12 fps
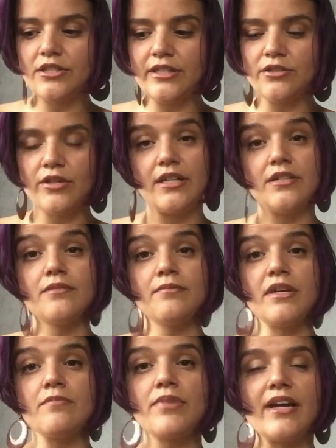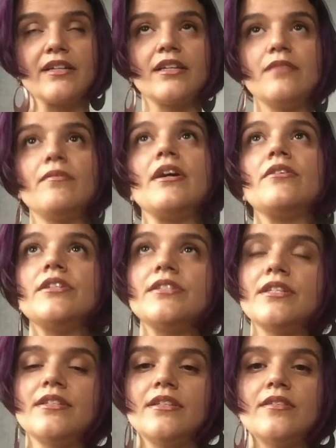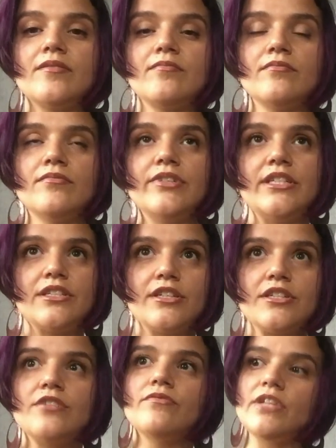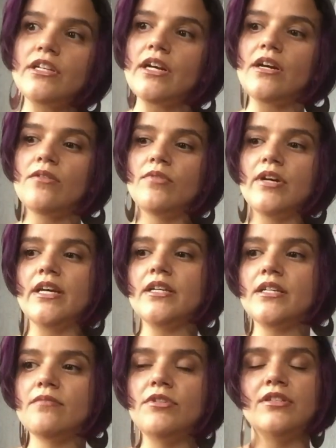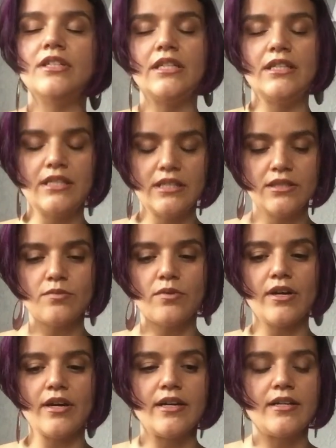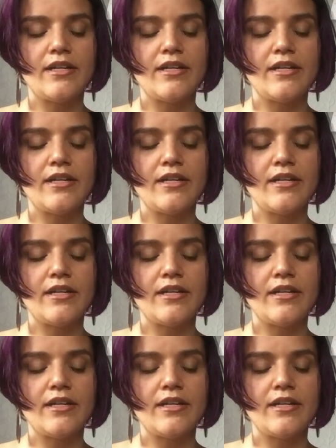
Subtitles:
like trying to use my practicum hours to research and figure out what community needs were,